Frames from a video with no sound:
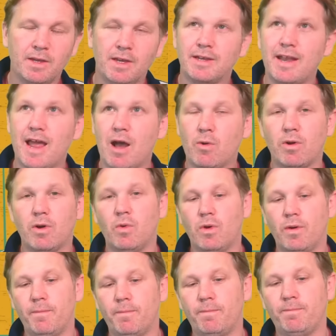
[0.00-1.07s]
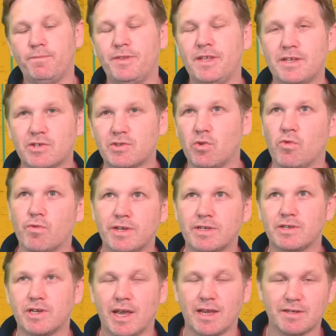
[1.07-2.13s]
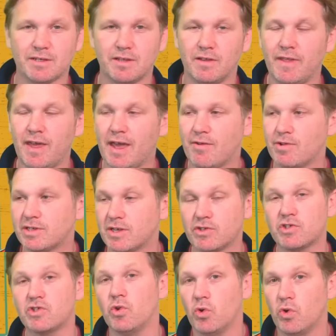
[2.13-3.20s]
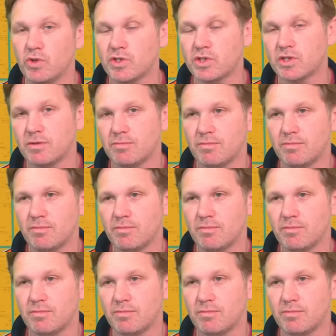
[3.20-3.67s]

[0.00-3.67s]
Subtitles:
Now, this story suggests that there is a source.